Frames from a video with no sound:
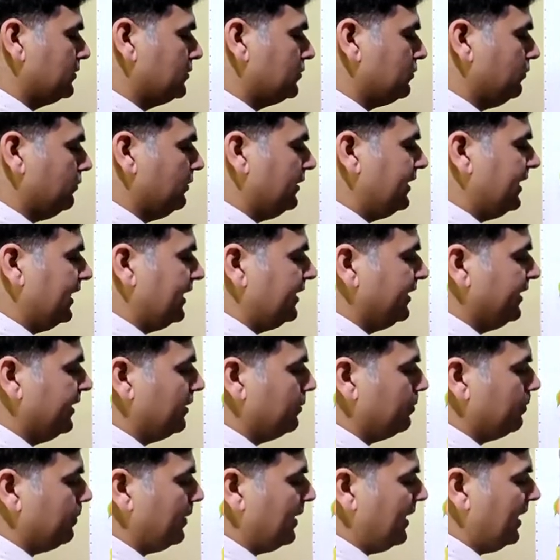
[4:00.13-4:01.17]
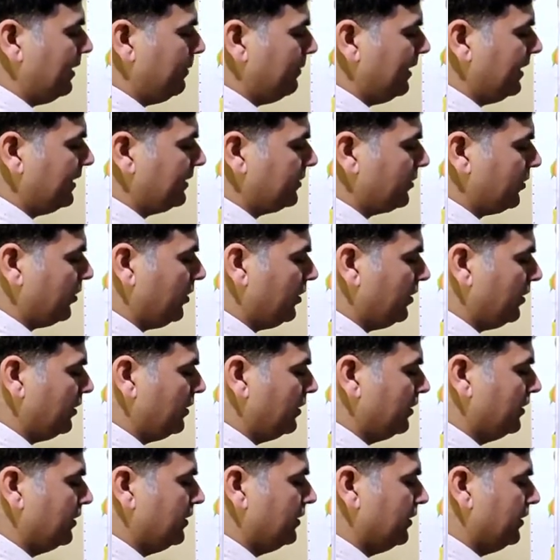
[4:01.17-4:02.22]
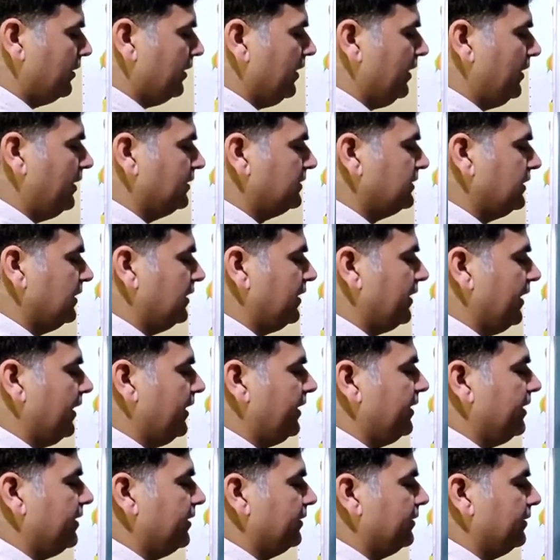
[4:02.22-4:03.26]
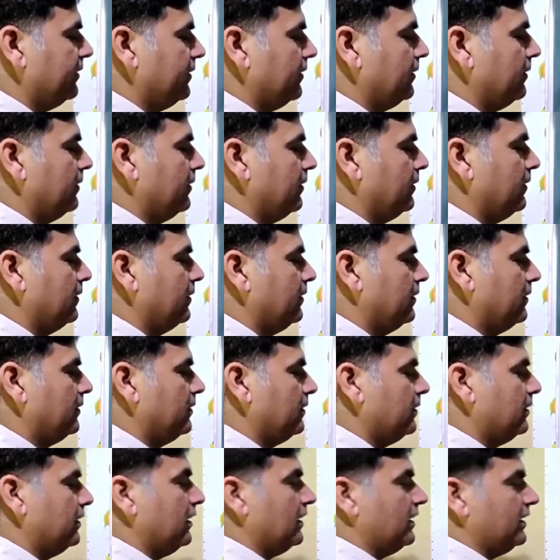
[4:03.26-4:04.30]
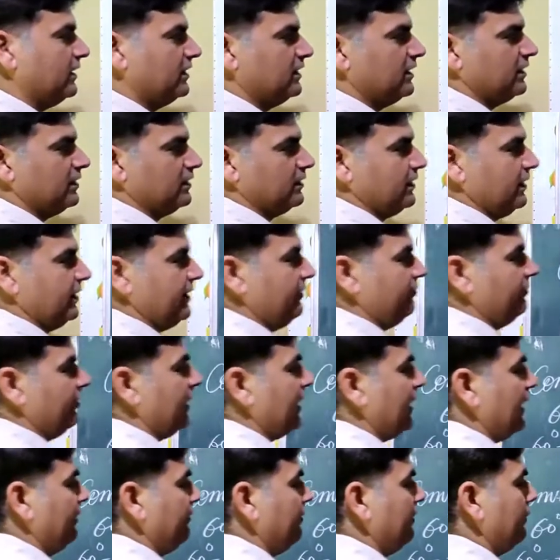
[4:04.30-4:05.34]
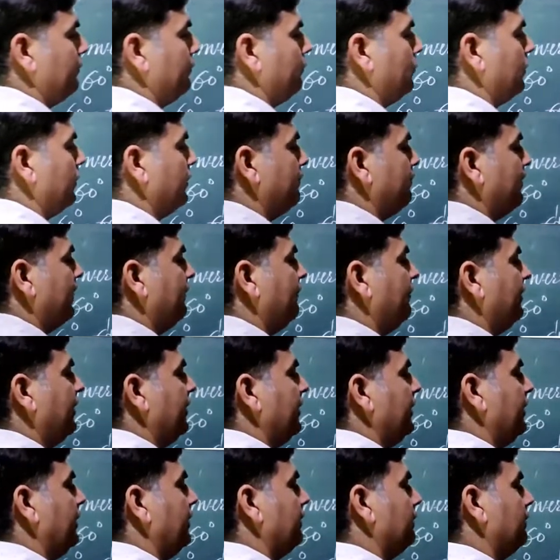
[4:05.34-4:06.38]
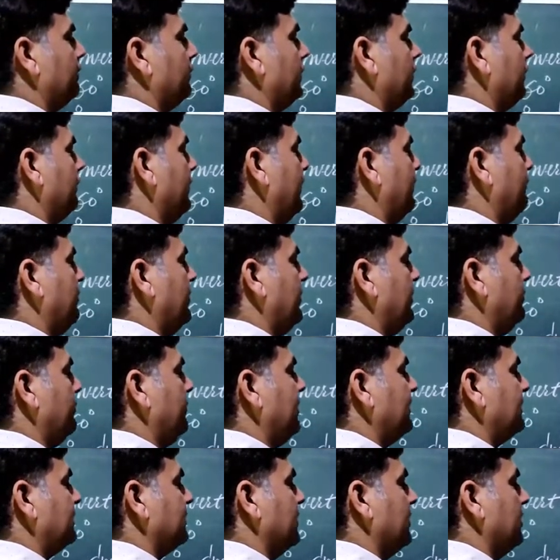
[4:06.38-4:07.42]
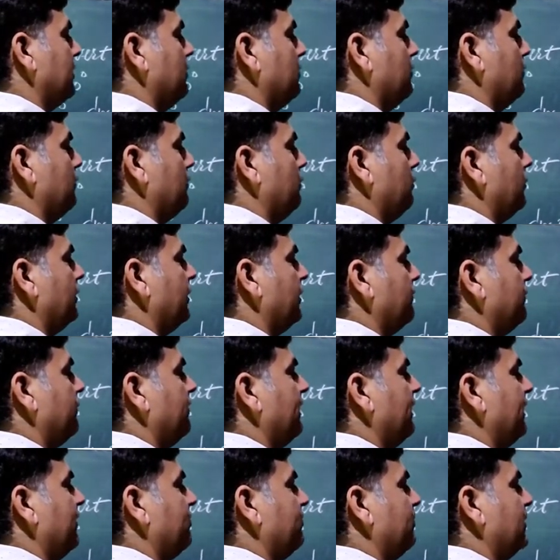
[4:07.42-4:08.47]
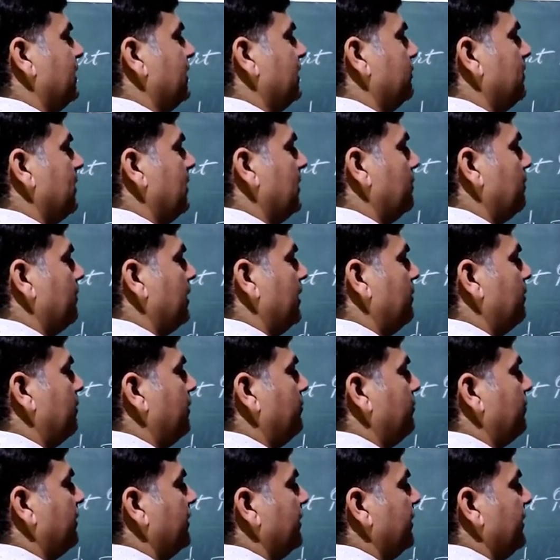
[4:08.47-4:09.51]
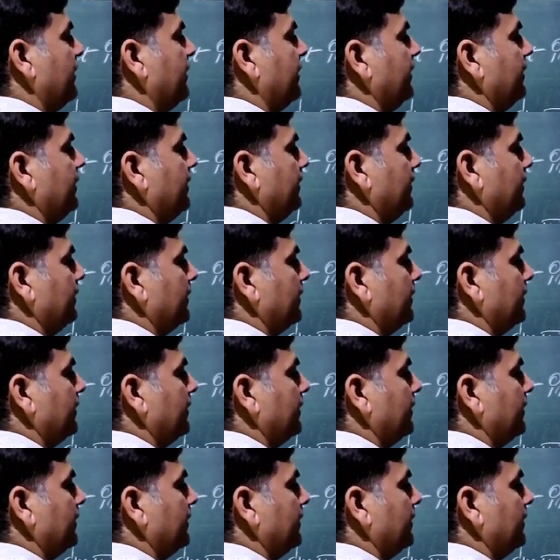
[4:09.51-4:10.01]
So we get here pi by 3, it is in radian. Another, here we are having 45 degree. 45 degree means 45 multiply pi by 180.